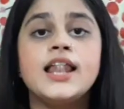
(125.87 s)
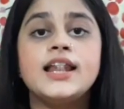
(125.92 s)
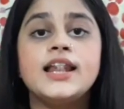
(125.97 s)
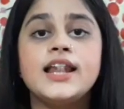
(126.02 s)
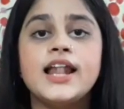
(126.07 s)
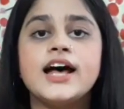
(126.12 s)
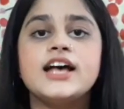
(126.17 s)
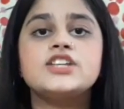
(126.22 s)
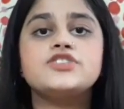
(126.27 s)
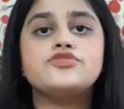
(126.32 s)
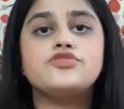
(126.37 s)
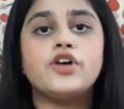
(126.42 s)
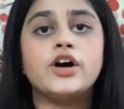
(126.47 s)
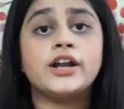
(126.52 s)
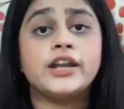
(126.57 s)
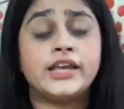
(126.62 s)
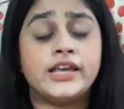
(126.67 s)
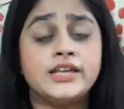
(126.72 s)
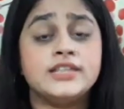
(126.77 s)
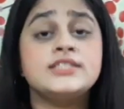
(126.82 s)
Last one
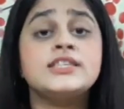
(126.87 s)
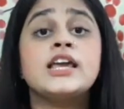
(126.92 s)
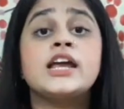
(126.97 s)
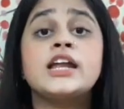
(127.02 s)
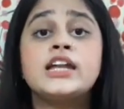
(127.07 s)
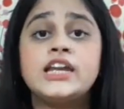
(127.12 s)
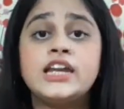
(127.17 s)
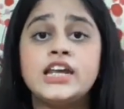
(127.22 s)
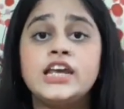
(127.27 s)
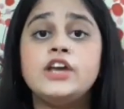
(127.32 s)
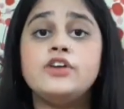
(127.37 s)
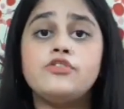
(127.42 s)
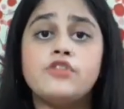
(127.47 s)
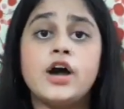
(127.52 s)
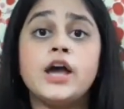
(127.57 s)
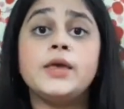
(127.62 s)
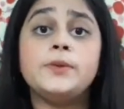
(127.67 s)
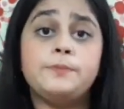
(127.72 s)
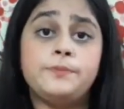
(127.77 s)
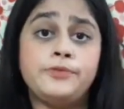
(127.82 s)
is
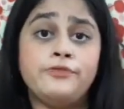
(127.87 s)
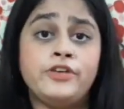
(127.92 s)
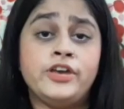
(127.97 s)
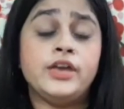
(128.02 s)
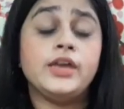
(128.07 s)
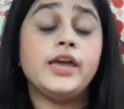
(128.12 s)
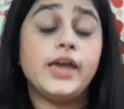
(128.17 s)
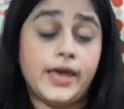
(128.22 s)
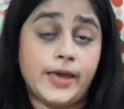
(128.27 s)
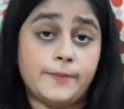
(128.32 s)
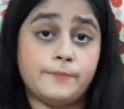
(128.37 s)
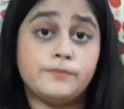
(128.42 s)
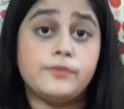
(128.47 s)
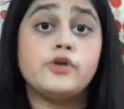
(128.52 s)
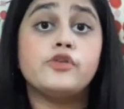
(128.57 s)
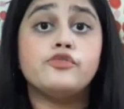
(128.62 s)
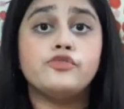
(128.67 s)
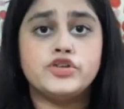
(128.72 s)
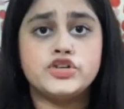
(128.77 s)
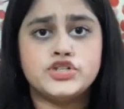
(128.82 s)

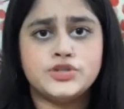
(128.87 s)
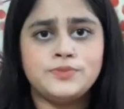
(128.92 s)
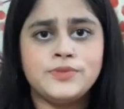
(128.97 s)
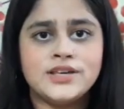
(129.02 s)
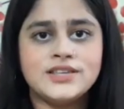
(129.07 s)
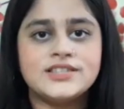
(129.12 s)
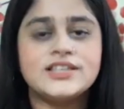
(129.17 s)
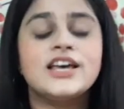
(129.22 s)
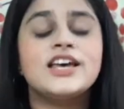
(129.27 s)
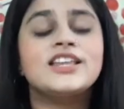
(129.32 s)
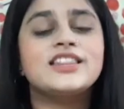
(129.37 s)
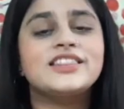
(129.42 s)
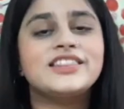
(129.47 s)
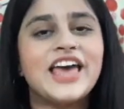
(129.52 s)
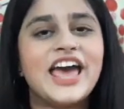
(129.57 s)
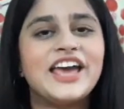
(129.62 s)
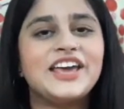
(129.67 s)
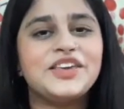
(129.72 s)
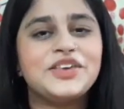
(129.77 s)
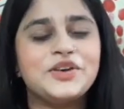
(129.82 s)
TYVM, which means
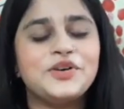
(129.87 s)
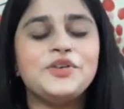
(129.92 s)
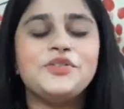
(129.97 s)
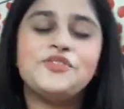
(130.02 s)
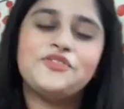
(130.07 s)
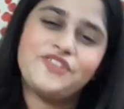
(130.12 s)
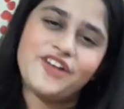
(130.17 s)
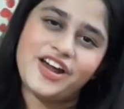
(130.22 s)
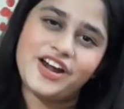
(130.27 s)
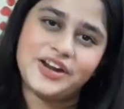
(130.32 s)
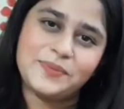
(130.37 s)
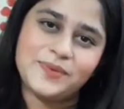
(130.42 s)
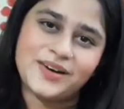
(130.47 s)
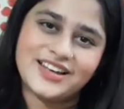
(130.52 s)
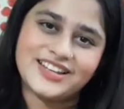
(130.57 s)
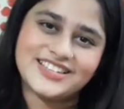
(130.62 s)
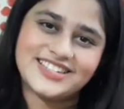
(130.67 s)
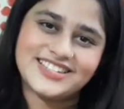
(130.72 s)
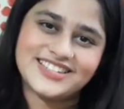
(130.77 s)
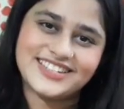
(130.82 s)
thank you very
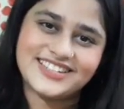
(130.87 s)
much.